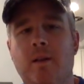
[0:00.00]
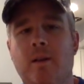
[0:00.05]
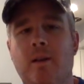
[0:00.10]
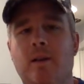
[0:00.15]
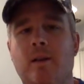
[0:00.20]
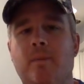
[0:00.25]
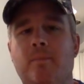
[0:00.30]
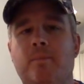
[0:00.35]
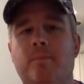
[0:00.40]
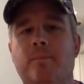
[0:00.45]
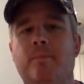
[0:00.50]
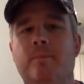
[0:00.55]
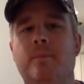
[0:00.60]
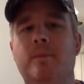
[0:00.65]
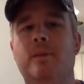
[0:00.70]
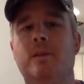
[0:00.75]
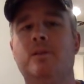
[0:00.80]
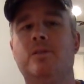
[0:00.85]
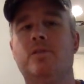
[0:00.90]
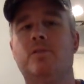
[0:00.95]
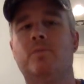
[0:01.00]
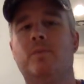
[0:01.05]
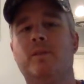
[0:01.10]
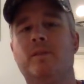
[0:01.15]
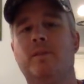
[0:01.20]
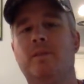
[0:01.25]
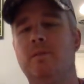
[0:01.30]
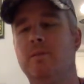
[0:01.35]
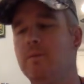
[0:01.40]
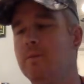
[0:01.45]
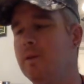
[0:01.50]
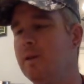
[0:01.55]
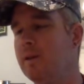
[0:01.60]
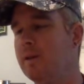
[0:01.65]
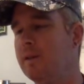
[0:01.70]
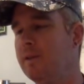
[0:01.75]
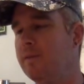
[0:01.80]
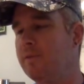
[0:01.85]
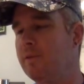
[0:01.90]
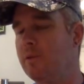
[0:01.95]
um, just wanted to uh,
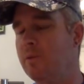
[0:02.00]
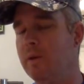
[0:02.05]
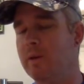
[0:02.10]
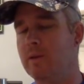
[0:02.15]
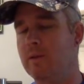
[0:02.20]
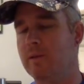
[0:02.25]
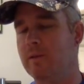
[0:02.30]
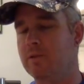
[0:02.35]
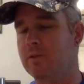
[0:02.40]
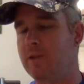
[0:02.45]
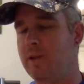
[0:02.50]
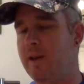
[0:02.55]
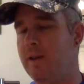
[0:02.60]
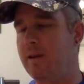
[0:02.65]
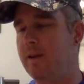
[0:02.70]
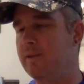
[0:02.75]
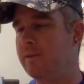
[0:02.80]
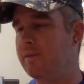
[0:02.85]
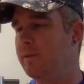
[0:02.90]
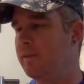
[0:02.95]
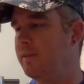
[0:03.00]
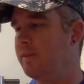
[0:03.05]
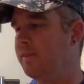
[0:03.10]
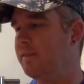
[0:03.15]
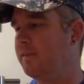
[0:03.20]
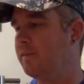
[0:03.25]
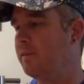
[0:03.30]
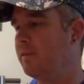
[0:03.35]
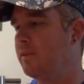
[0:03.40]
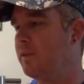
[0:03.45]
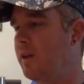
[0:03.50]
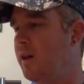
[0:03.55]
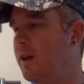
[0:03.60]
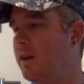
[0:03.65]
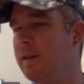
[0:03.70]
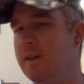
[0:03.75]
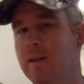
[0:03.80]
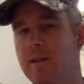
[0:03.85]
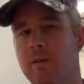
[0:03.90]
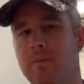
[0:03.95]
give a quick little shout out to this little
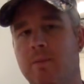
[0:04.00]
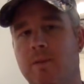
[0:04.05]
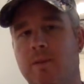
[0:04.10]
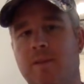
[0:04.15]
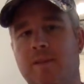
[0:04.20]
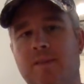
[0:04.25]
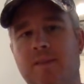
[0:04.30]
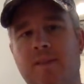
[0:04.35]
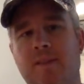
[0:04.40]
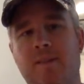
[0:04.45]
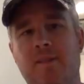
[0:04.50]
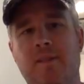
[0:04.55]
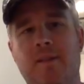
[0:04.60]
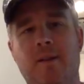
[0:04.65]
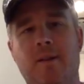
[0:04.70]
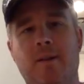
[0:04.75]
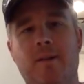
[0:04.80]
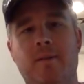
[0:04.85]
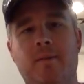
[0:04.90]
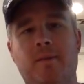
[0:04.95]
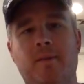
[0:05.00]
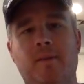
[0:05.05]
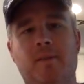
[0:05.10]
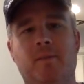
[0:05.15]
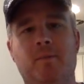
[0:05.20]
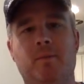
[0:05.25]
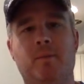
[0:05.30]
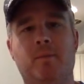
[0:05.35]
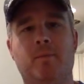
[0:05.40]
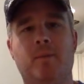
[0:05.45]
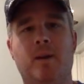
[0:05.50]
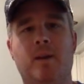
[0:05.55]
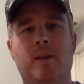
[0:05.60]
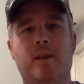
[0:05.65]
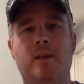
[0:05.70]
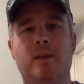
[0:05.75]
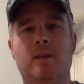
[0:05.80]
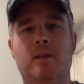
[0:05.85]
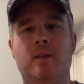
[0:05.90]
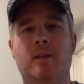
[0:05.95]
guy here because he's uh, he's been
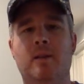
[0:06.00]
my